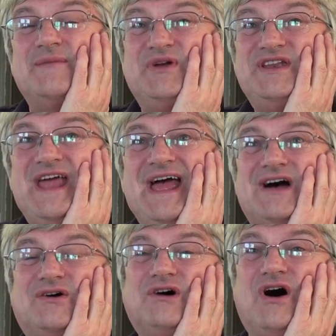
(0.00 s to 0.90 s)
but
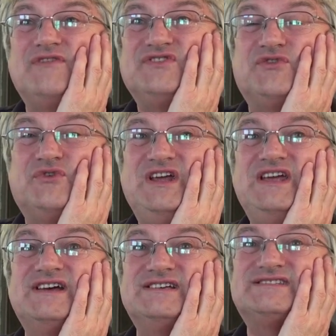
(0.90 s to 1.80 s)
now, after three
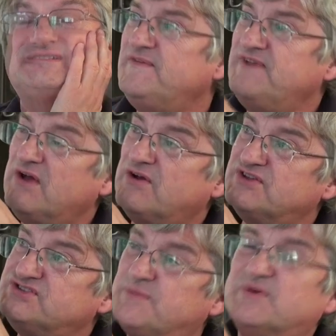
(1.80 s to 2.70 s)
years, we've now got
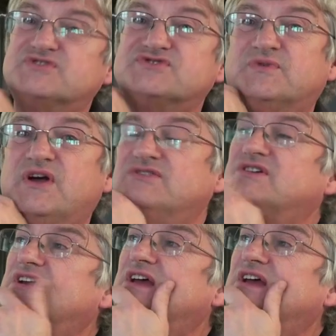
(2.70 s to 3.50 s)
the shop across the road,